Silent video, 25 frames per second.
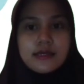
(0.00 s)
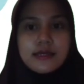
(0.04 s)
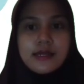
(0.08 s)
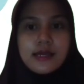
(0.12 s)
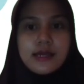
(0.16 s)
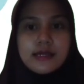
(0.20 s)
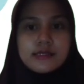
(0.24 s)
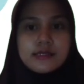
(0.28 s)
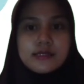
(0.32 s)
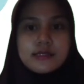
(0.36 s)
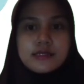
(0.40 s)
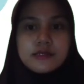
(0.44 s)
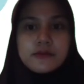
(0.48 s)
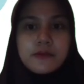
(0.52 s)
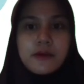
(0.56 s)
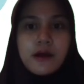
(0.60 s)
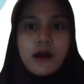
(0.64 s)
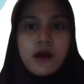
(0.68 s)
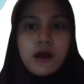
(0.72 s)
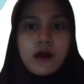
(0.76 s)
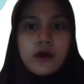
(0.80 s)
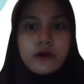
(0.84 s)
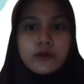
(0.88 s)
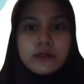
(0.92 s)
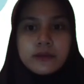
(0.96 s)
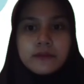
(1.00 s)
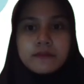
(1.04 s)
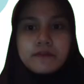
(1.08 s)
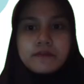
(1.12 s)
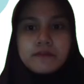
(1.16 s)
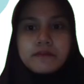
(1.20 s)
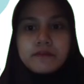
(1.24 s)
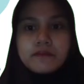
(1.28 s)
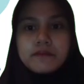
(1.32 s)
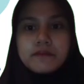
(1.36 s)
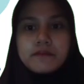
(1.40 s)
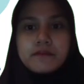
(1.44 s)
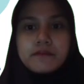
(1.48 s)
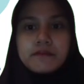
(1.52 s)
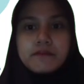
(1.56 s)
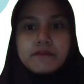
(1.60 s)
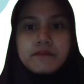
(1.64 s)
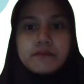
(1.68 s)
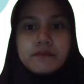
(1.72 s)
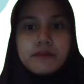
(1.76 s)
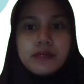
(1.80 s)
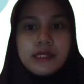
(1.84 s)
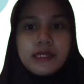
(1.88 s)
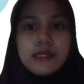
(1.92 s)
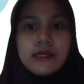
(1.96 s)
Next is about
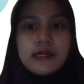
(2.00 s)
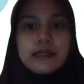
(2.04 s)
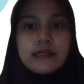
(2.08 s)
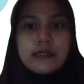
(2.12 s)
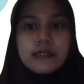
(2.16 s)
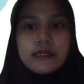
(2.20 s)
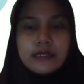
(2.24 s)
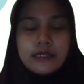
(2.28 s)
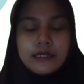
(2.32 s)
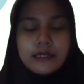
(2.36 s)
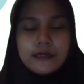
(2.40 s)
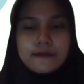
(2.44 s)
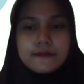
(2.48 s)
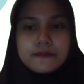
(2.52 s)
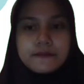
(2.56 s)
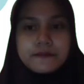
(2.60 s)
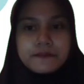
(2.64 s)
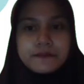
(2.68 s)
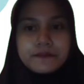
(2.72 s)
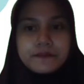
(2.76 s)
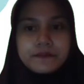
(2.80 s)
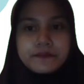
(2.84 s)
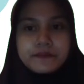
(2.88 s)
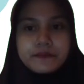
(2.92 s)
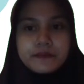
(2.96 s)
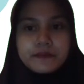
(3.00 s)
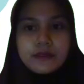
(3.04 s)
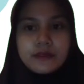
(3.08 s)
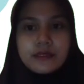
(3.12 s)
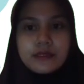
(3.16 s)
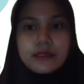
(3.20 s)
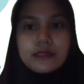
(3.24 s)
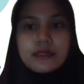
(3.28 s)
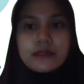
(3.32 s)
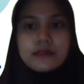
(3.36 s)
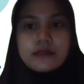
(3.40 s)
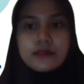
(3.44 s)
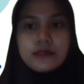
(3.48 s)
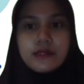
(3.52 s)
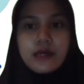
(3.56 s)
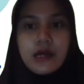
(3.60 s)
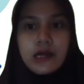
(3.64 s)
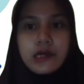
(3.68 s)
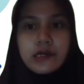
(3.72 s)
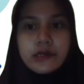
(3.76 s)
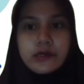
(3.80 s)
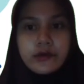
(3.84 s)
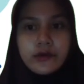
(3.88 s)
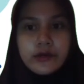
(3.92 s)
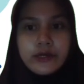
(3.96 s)
meaning learning,
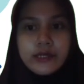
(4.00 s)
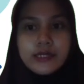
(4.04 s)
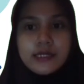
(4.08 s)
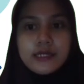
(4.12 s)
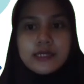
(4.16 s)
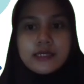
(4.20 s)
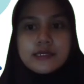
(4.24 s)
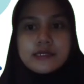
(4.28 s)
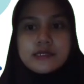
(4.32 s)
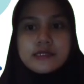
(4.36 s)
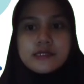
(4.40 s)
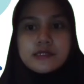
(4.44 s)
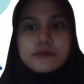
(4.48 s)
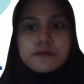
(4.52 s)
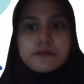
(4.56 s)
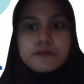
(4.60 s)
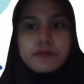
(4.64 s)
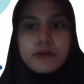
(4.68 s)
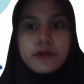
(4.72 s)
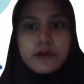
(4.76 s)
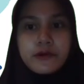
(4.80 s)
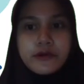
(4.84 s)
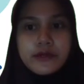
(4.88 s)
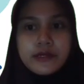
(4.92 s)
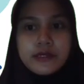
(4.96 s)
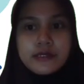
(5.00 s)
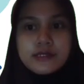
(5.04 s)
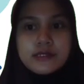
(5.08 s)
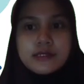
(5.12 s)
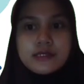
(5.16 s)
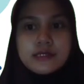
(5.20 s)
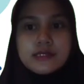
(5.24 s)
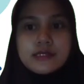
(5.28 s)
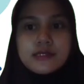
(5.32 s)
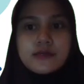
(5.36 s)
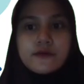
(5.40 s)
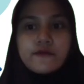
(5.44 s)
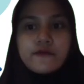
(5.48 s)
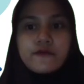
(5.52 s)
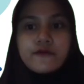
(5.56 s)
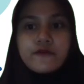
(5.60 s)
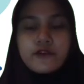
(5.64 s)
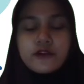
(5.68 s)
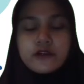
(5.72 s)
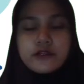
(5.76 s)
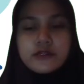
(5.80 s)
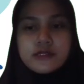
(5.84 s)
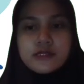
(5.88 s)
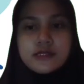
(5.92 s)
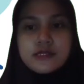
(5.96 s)
direct experience
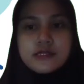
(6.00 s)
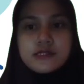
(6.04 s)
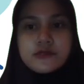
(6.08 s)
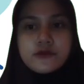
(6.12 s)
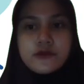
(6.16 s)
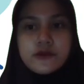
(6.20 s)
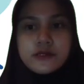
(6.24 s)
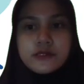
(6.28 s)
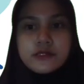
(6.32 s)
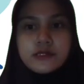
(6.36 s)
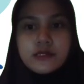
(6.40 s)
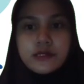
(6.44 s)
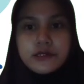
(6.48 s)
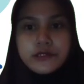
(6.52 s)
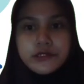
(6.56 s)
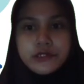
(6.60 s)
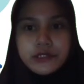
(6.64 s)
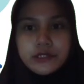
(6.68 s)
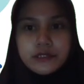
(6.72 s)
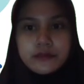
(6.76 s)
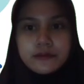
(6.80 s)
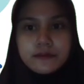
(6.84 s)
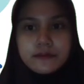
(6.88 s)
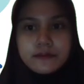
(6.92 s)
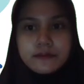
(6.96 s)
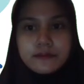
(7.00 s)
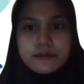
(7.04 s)
versus translation.